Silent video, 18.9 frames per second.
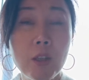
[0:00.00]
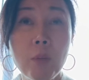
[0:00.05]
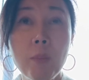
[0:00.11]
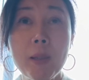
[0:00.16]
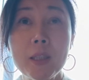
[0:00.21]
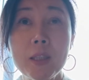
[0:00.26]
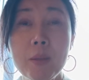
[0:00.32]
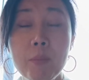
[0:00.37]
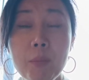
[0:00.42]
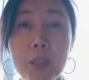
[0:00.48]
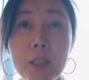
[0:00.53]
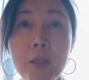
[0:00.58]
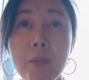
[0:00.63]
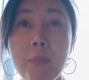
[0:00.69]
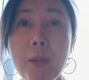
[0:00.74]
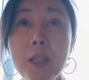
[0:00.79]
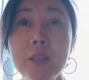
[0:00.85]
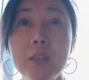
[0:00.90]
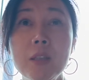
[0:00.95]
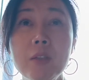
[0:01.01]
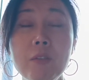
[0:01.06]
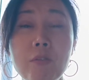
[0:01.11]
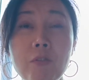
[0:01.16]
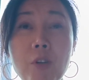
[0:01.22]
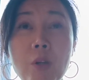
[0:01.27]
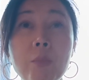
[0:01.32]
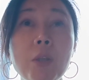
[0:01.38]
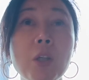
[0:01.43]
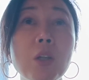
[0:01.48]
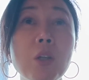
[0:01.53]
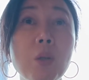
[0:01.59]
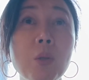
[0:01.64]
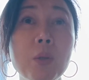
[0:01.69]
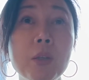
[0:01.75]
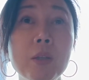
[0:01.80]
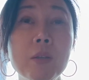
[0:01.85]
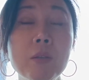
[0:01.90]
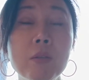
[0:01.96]
medium budget from the
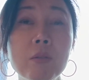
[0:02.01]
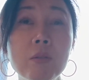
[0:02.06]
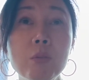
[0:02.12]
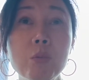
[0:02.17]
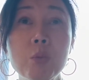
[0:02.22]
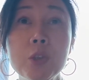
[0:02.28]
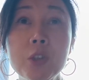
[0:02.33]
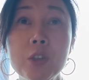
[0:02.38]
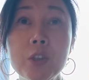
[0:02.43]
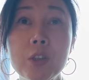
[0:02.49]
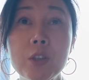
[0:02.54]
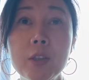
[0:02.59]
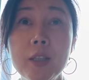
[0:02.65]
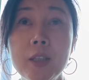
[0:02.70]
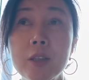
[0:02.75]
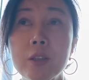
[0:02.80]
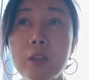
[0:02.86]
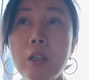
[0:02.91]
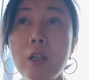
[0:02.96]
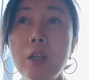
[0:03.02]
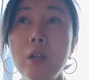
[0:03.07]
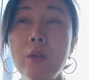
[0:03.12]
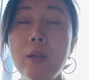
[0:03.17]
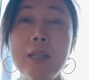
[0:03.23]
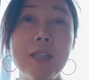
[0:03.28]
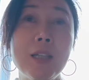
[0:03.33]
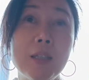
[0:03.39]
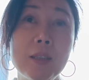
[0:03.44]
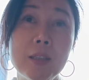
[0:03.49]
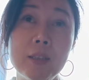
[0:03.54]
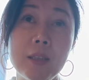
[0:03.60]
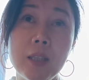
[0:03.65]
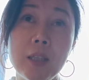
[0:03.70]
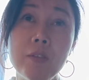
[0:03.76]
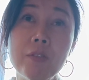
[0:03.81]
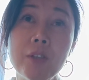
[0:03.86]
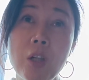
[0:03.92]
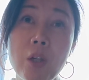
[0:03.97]
Golden Rooster. It's called Another Day
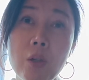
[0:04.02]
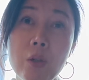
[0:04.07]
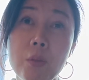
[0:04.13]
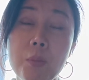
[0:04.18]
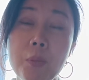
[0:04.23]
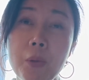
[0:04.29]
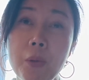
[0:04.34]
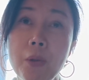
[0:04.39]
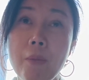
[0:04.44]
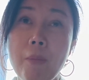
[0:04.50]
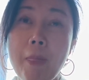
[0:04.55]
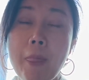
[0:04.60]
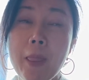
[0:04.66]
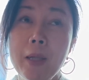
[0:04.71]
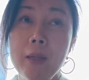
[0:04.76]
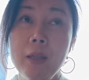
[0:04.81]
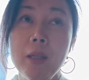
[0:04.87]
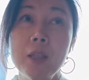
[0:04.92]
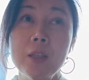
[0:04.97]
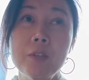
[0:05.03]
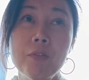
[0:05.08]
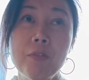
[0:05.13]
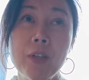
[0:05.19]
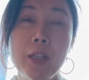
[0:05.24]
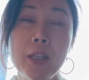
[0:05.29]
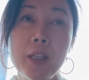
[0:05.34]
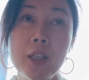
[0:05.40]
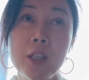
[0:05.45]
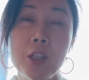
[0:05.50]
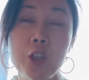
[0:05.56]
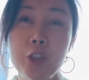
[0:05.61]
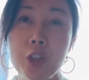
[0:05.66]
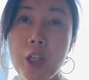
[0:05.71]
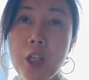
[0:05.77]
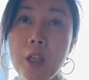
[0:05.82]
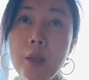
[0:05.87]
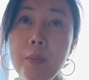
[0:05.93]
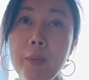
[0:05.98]
of Hope. It's very
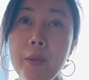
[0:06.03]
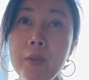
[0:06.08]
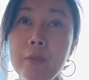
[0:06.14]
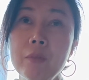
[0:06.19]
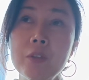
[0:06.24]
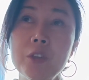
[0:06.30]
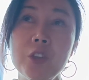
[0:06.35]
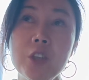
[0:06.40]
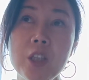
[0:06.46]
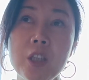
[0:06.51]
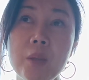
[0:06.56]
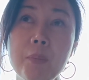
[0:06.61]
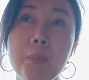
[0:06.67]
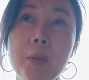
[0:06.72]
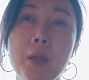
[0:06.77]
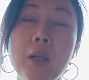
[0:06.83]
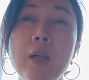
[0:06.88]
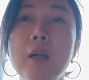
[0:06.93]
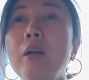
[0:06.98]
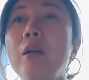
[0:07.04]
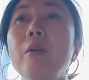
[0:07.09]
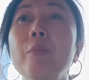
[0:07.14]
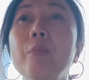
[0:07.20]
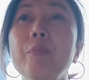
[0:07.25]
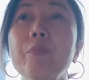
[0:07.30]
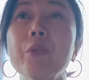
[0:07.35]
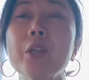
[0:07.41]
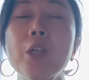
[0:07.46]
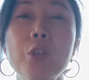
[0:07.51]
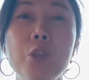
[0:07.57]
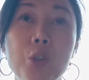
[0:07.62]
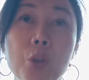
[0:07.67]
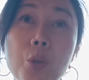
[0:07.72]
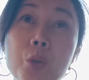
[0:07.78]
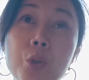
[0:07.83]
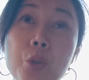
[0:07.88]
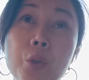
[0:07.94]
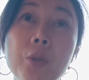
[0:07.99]
sharp and deep
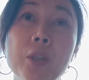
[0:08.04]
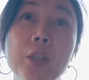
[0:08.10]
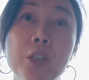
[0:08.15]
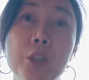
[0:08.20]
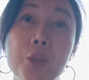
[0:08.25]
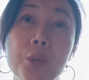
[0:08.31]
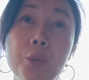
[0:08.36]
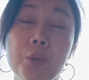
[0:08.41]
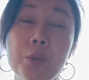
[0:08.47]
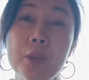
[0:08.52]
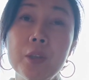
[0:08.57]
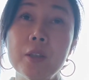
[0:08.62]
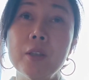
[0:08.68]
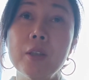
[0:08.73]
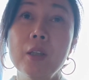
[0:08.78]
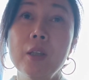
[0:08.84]
social issues.